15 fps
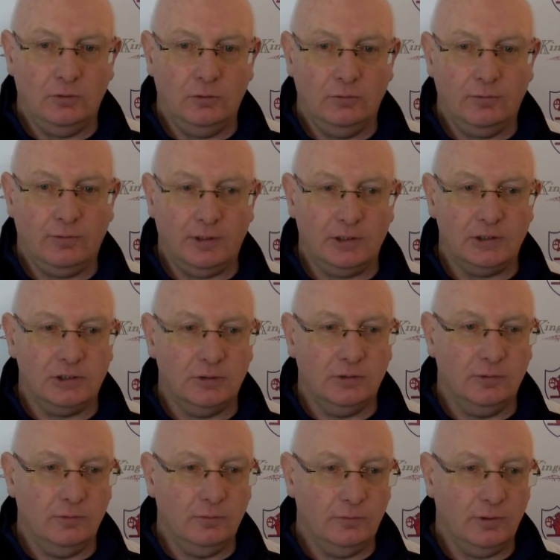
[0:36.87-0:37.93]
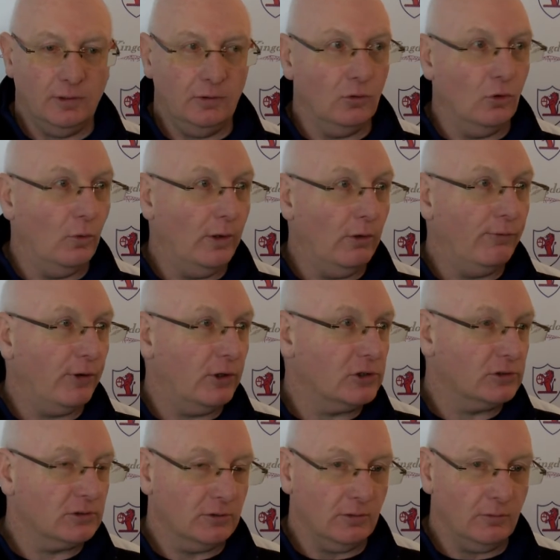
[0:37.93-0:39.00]
things didn't go well for
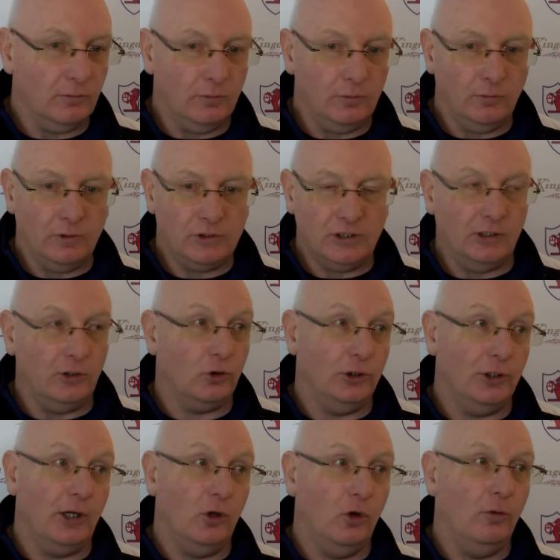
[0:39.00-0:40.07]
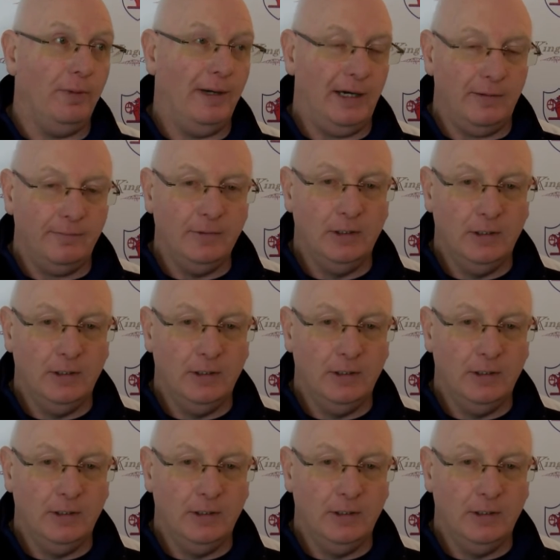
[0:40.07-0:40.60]
us, and we certainly could have done a lot better.